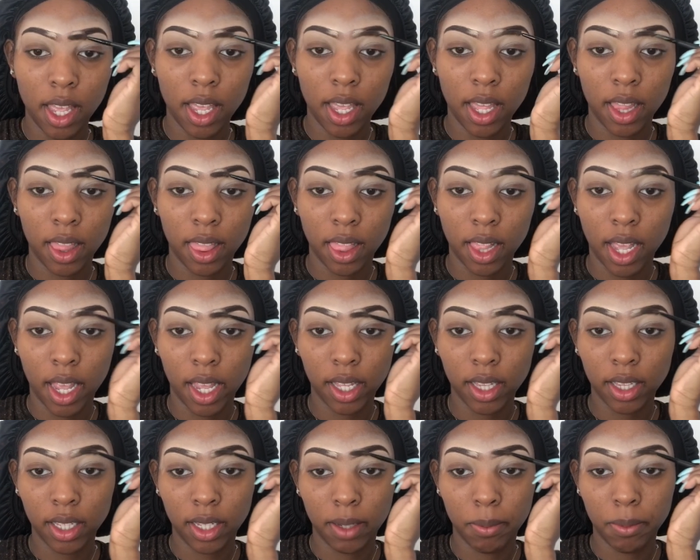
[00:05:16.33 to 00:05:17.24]
and
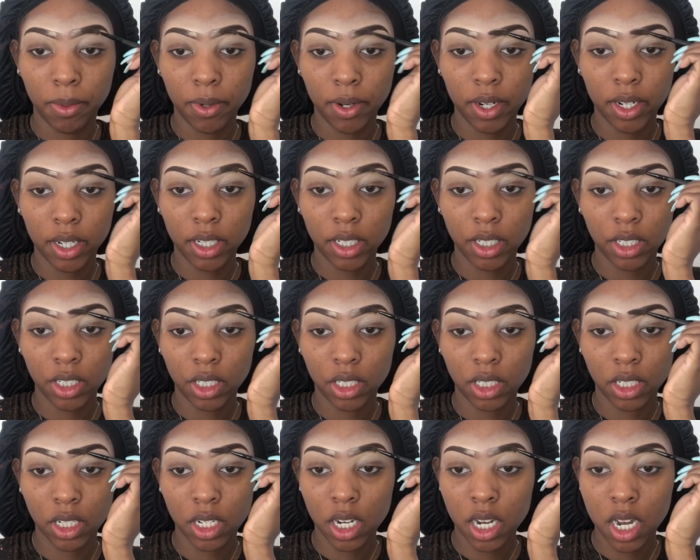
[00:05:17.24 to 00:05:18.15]
lightly
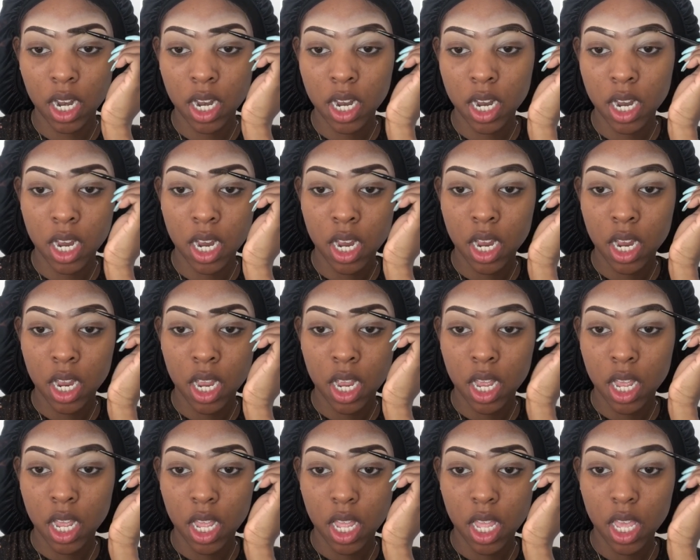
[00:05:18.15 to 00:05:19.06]
brush
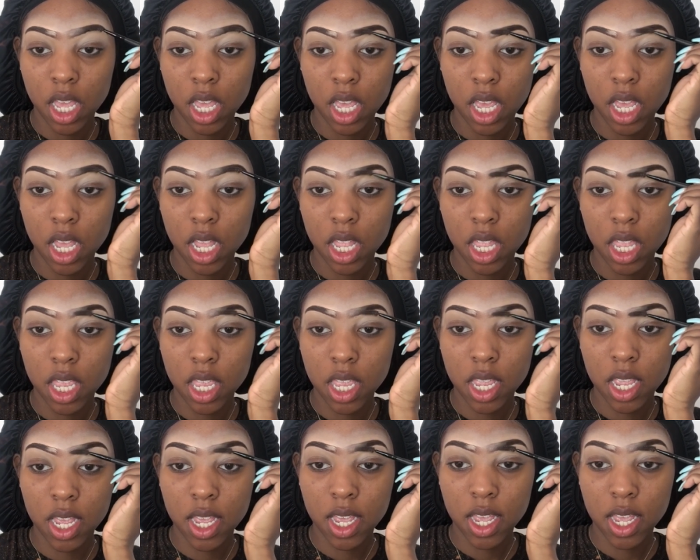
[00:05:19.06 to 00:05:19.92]
it like